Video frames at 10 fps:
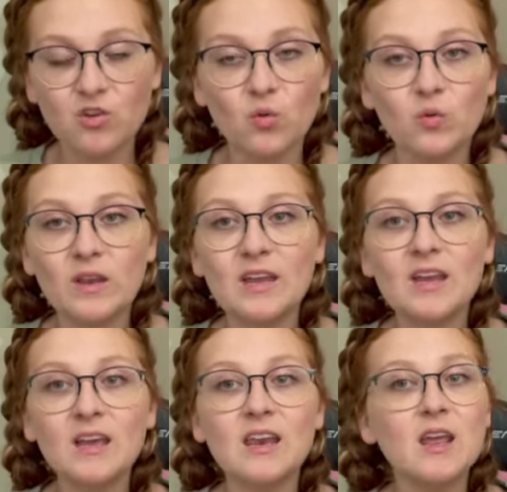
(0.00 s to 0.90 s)
So
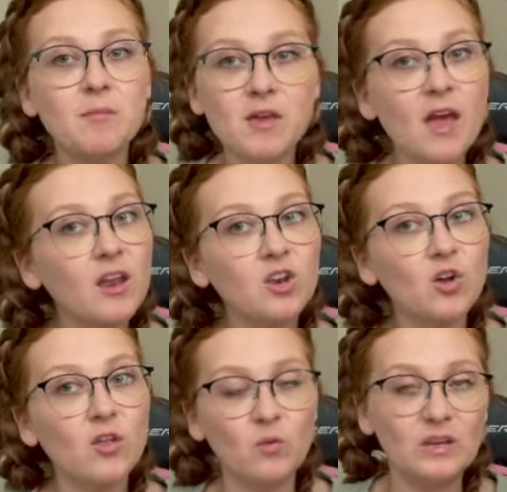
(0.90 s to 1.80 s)
we in ABA
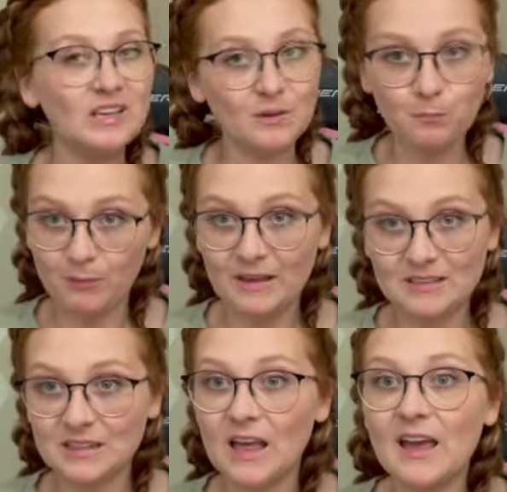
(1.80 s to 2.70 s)
know that we need a
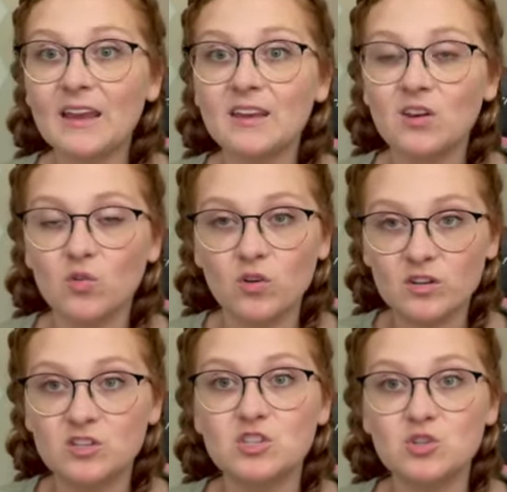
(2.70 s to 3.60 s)
baseline in
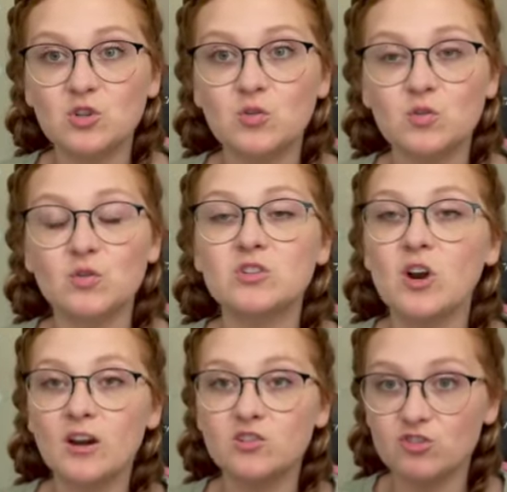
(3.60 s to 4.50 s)
order to
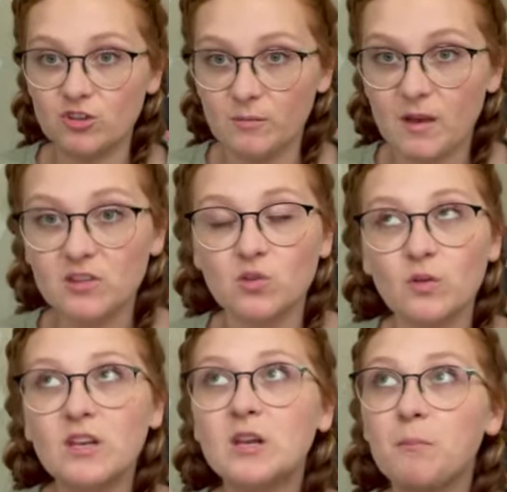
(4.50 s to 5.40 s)
start a treatment. So
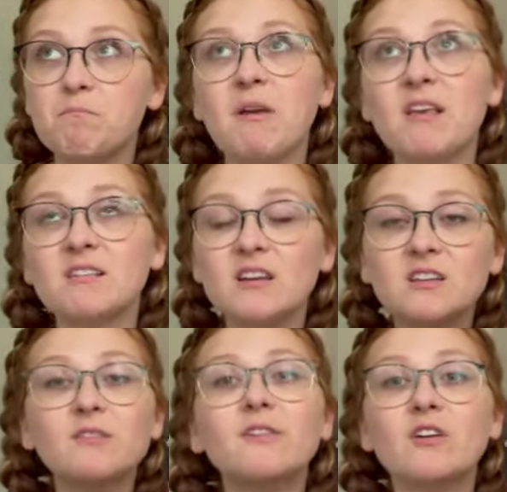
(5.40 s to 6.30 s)
we need a baseline
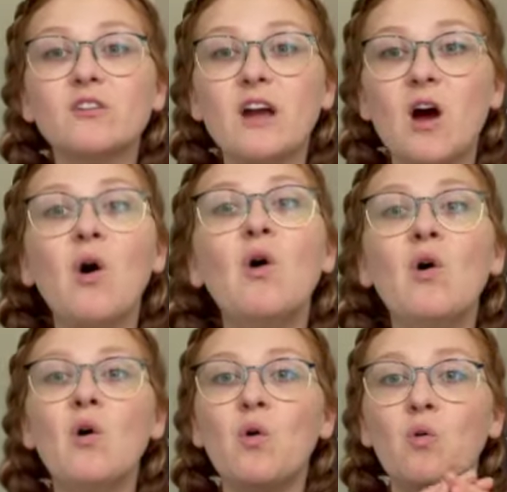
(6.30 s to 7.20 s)
to figure out
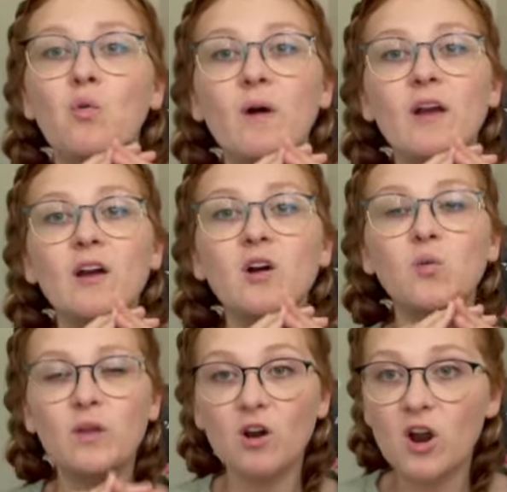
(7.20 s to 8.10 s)
where
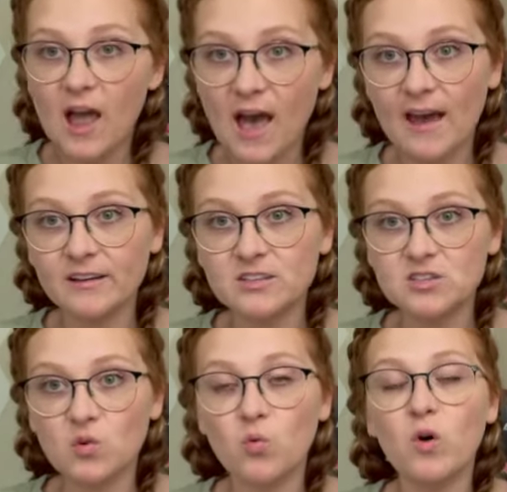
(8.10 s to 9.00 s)
we are at.
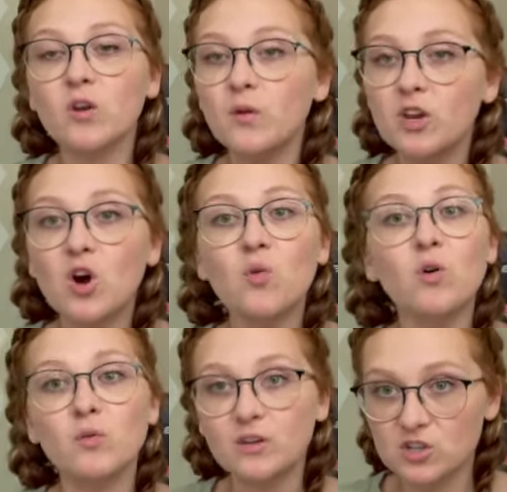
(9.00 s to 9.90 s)
So what do we know?
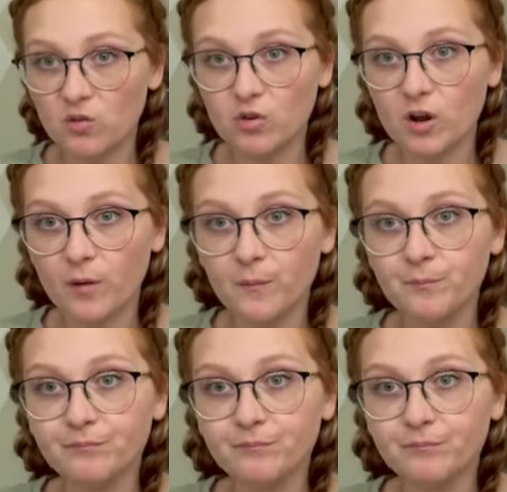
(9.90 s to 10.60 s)
What do we don't know?